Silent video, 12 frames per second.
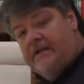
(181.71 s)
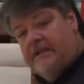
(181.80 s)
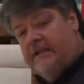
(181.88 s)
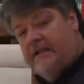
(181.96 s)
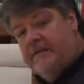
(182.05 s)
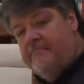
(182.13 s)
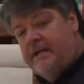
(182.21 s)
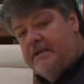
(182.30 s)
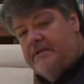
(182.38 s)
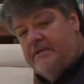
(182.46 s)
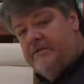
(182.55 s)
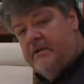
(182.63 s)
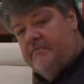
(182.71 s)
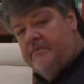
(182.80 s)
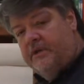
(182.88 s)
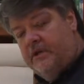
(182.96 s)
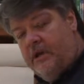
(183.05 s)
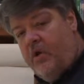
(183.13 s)
into the limbic system,
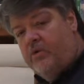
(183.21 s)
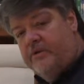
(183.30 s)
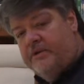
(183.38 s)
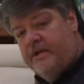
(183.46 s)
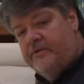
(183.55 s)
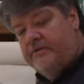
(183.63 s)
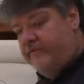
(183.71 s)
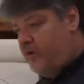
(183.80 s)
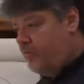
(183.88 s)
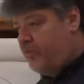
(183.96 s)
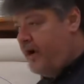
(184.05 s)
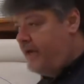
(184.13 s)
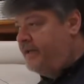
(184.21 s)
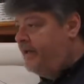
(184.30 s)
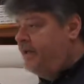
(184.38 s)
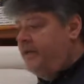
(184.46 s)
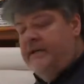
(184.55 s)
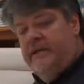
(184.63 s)
the lower centers of your brain.
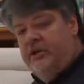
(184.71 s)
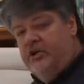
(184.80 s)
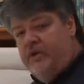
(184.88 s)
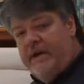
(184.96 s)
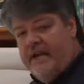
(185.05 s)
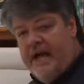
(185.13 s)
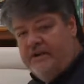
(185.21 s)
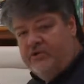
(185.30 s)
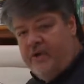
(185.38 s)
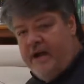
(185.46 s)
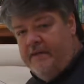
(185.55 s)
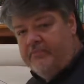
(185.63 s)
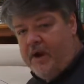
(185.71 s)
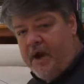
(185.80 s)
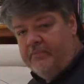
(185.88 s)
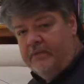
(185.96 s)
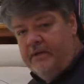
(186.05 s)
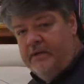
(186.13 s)
You cannot trade
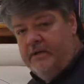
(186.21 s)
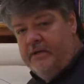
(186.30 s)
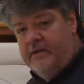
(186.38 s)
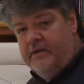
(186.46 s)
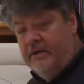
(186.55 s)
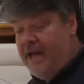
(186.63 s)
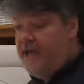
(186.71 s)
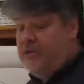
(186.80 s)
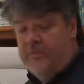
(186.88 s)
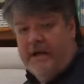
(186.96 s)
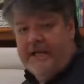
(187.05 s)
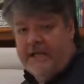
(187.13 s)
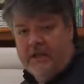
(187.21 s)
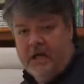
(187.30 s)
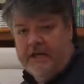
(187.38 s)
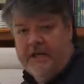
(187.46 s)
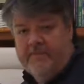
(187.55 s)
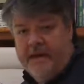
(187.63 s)
properly. Yeah, you might get
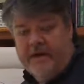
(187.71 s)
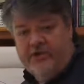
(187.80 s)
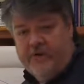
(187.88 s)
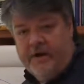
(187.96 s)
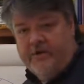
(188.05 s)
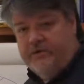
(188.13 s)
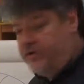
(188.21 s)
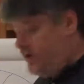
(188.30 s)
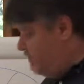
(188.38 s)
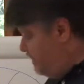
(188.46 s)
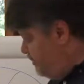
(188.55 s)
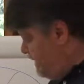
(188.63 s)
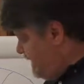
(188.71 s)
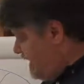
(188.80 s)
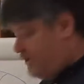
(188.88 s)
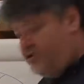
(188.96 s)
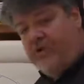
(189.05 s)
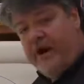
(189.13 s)
lucky and make a trade or two here, but you
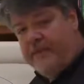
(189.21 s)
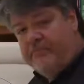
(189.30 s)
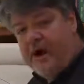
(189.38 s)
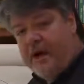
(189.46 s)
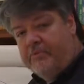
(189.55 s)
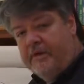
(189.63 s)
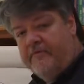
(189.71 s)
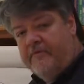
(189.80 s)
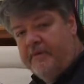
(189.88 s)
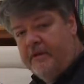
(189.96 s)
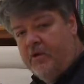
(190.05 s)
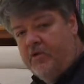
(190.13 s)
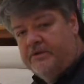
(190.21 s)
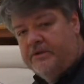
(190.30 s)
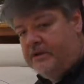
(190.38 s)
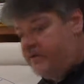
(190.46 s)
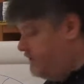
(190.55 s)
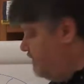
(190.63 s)
cannot trade properly from the lower
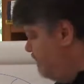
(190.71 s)
centers of the